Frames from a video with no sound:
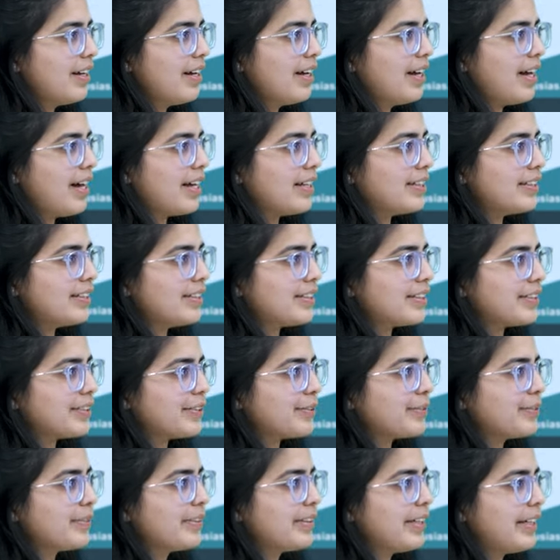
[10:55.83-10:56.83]
And
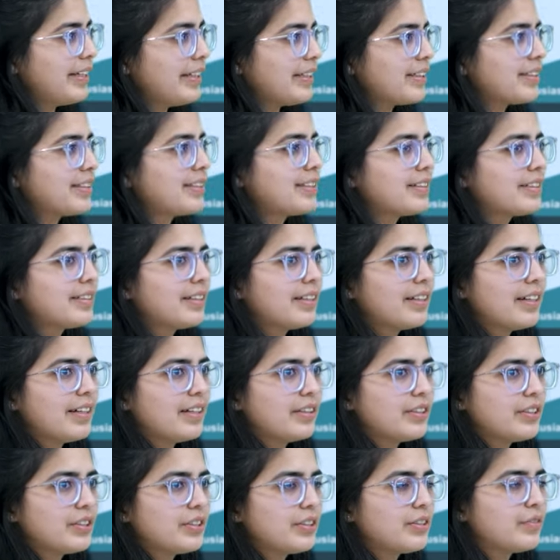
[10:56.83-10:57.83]
it is
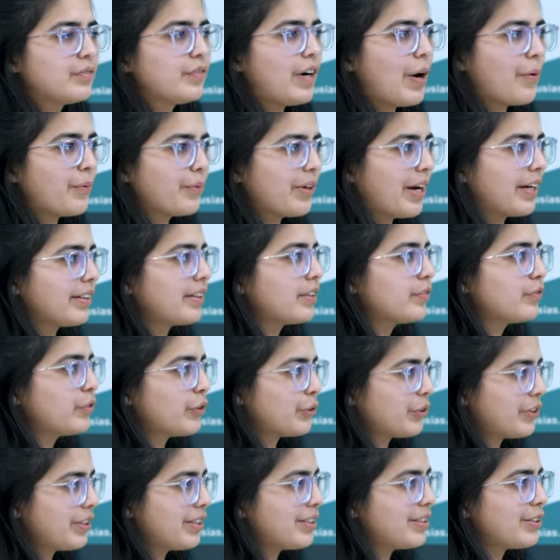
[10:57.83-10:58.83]
found at the
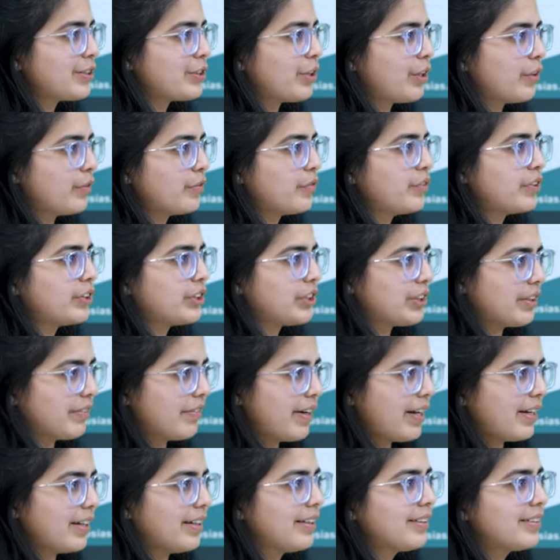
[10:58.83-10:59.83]
foothills of
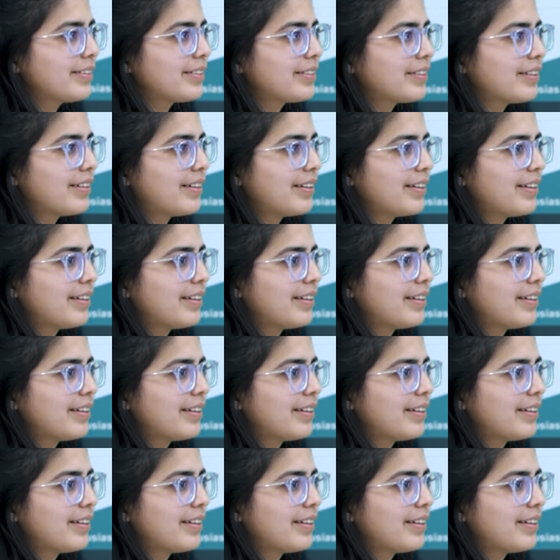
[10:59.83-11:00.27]
Shivaliks.